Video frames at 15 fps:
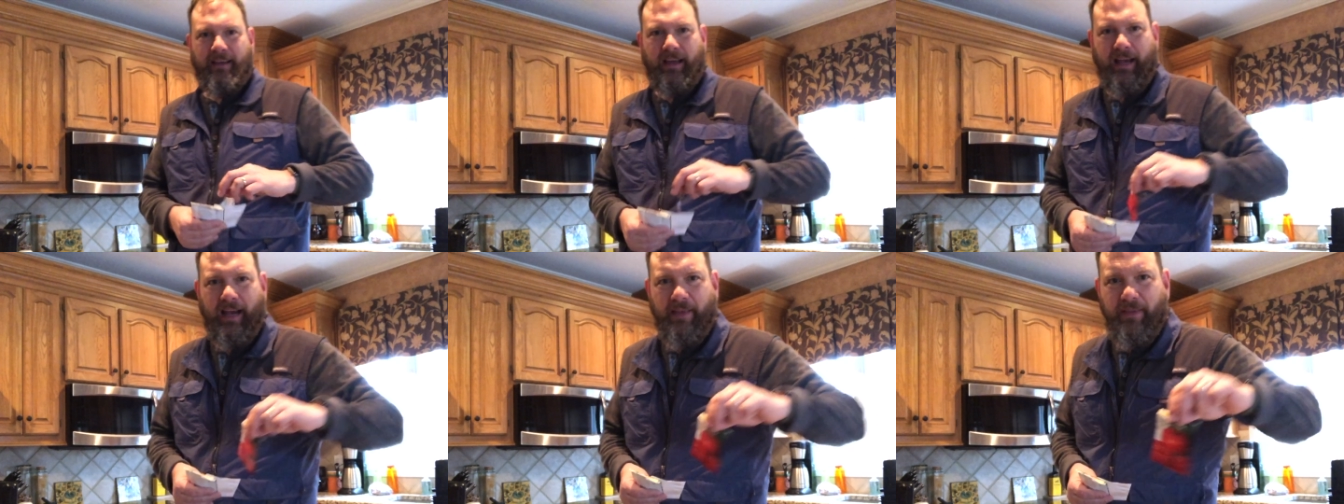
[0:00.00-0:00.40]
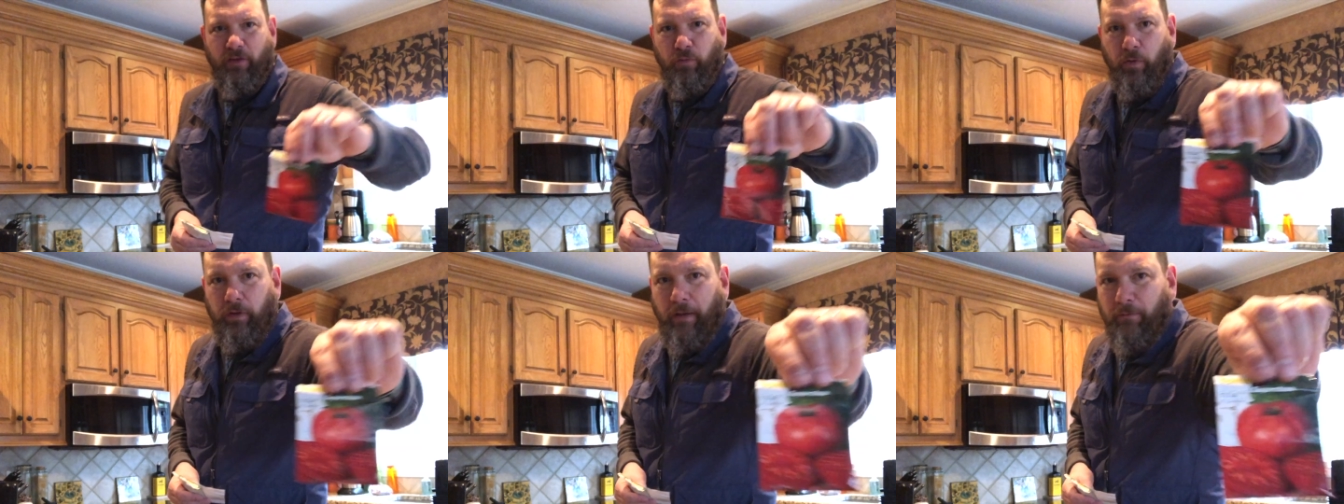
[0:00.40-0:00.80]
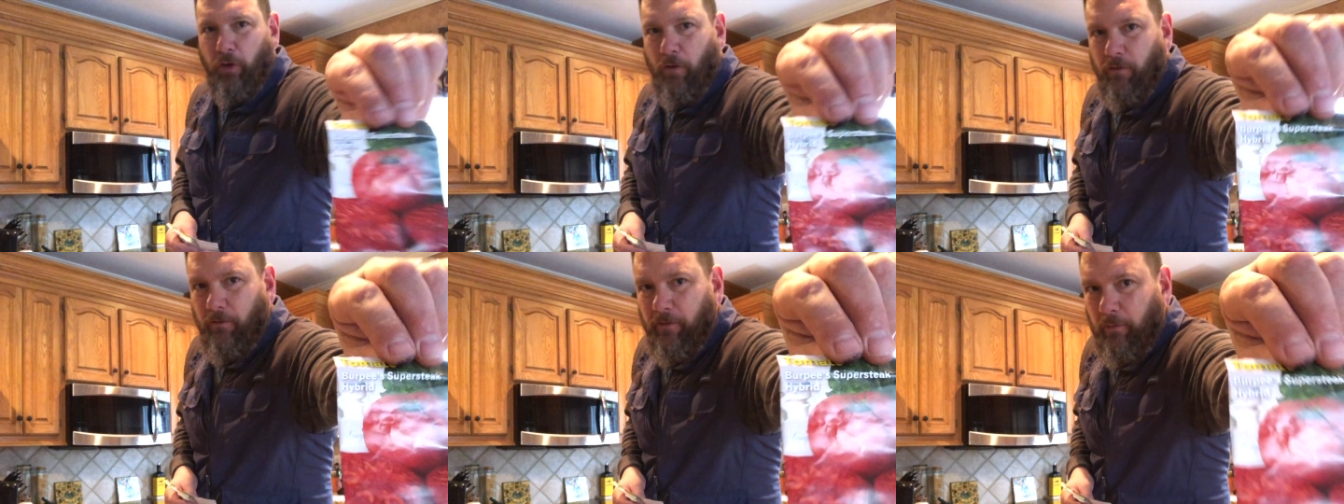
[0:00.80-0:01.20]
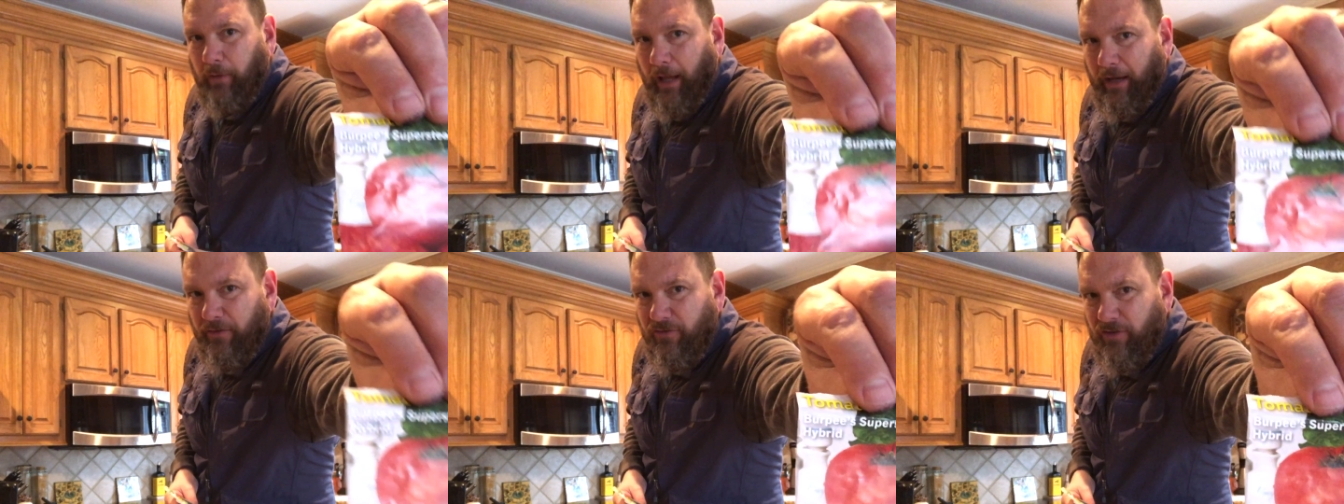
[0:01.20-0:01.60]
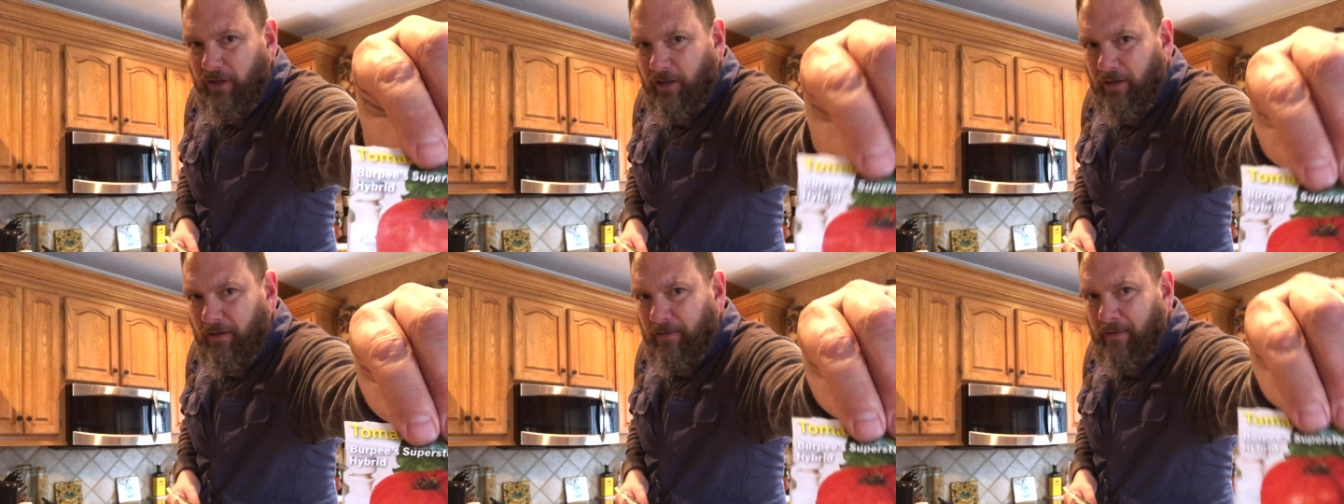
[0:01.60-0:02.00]
I had this one left over from last
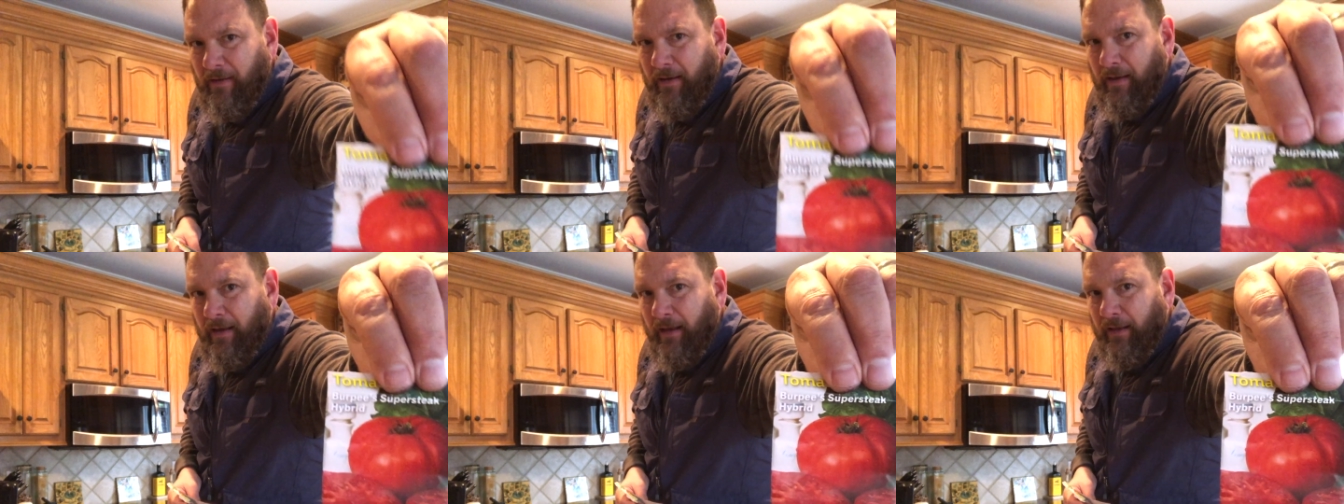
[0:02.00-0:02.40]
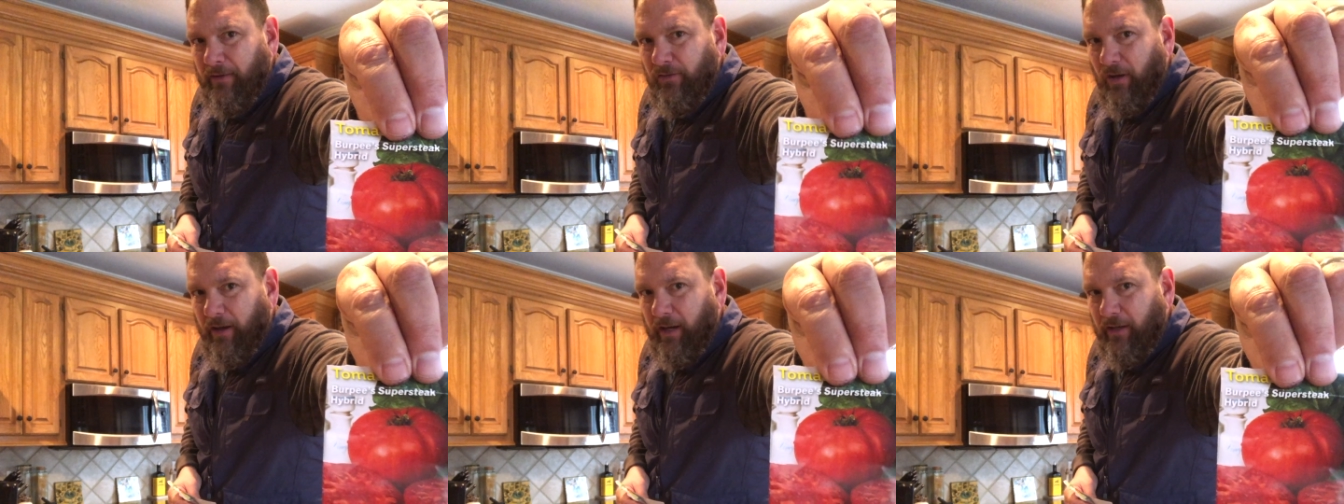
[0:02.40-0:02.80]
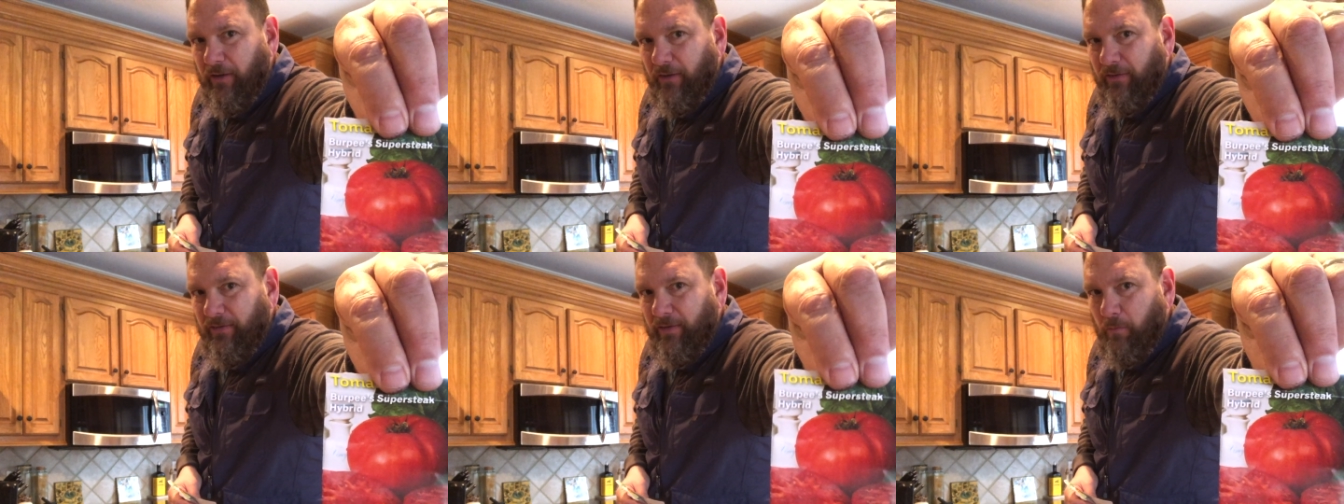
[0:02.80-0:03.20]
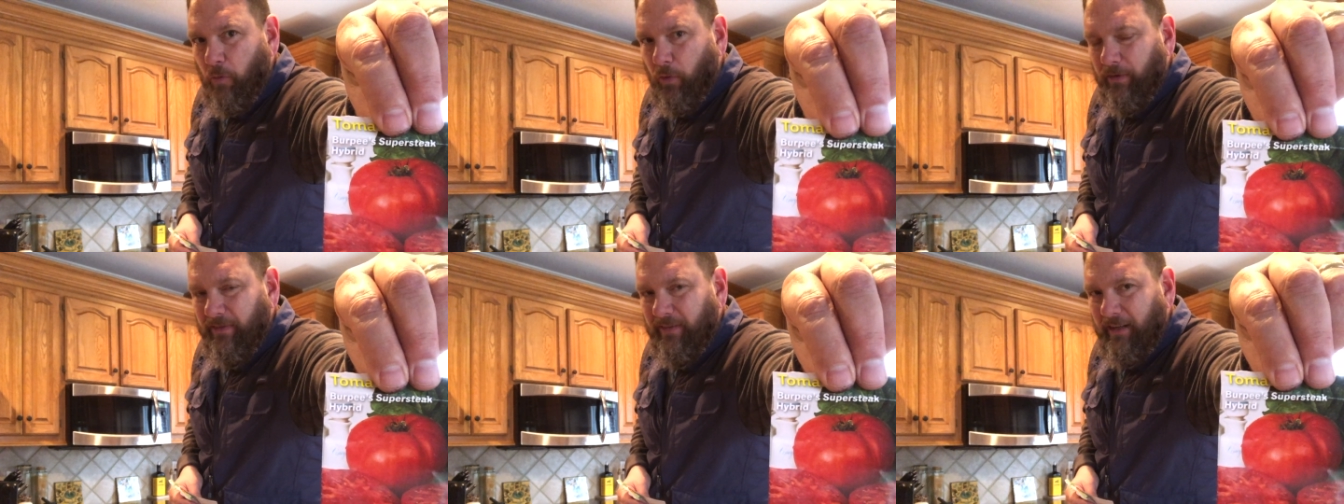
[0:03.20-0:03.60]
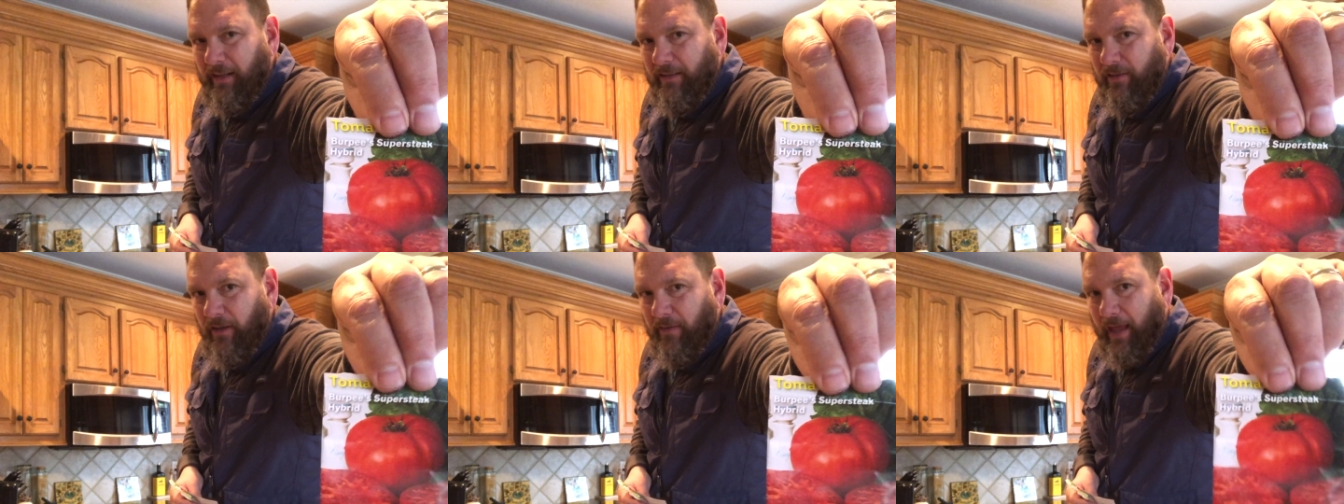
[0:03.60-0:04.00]
year, so I'm going to use some more
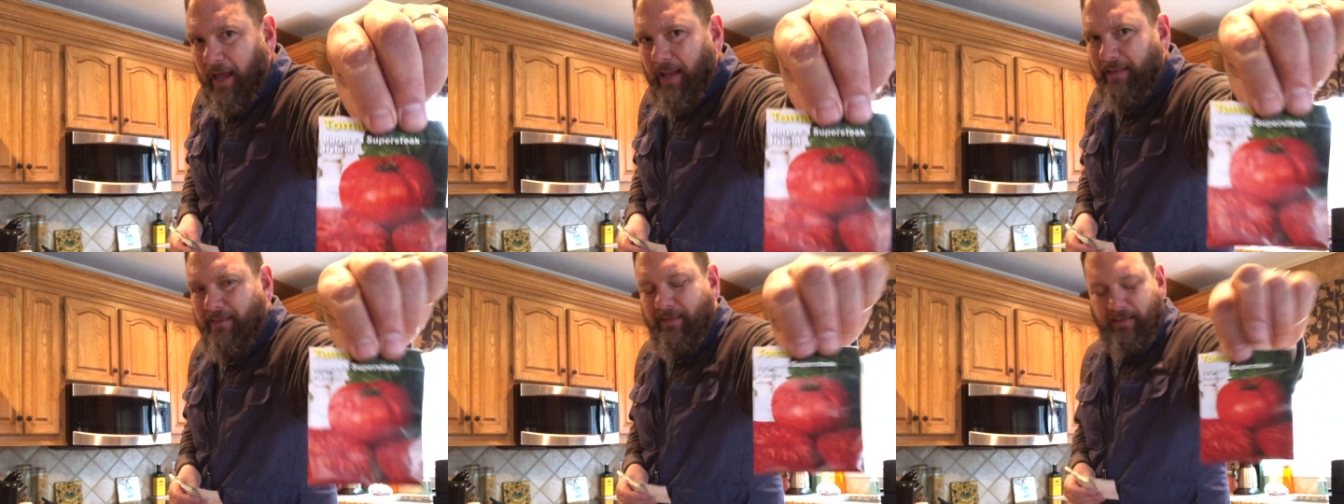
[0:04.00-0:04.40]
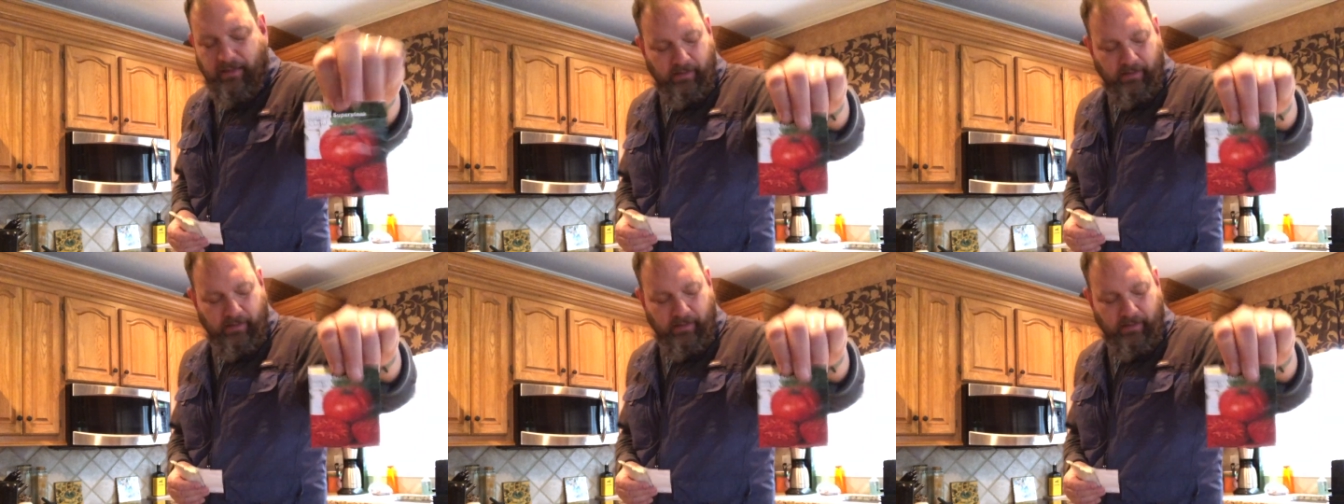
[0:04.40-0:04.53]
seeds on that.